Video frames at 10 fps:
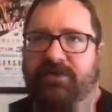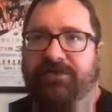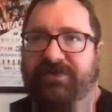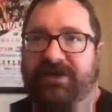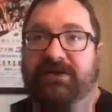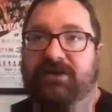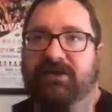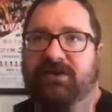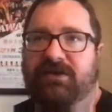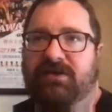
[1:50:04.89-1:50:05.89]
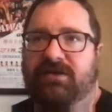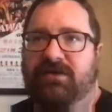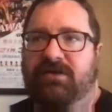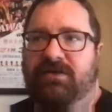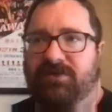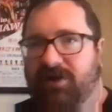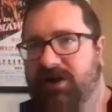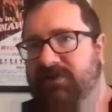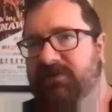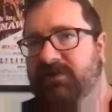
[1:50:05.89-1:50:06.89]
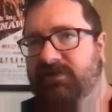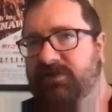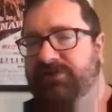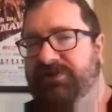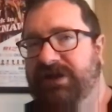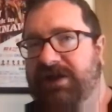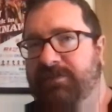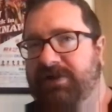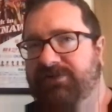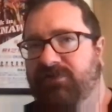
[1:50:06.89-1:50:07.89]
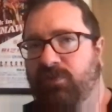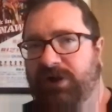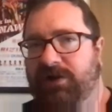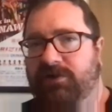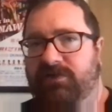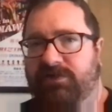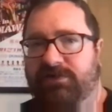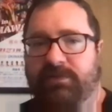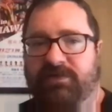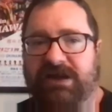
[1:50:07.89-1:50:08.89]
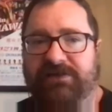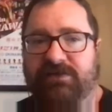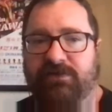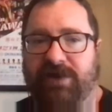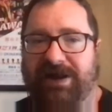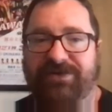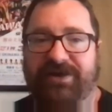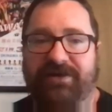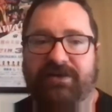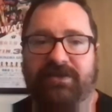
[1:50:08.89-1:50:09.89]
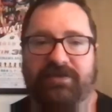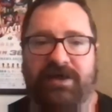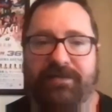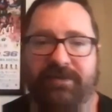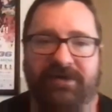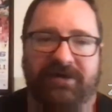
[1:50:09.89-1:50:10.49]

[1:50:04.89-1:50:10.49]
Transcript: Tofik lost to Satoshi, had a bunch of weird circumstances around it. That,